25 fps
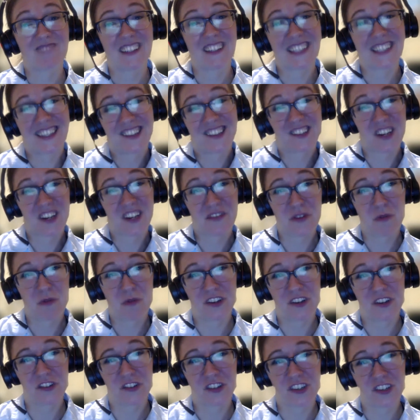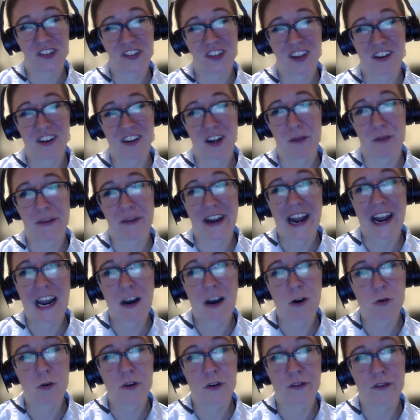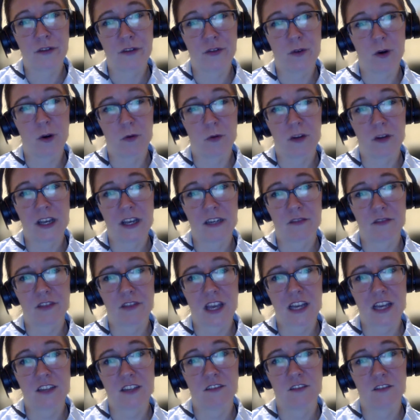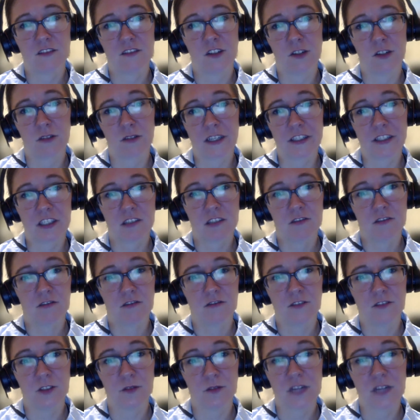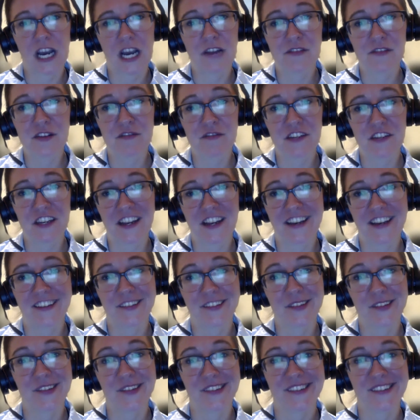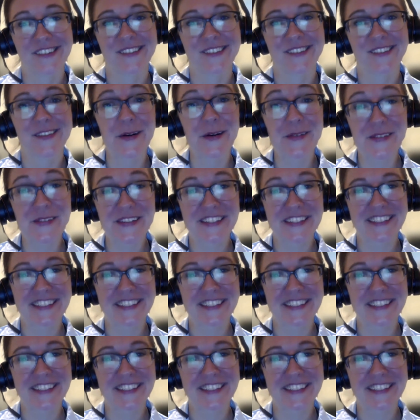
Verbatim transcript: And that stuff you want to start setting up now if you don't have that already. You've got 50 days. So. Right.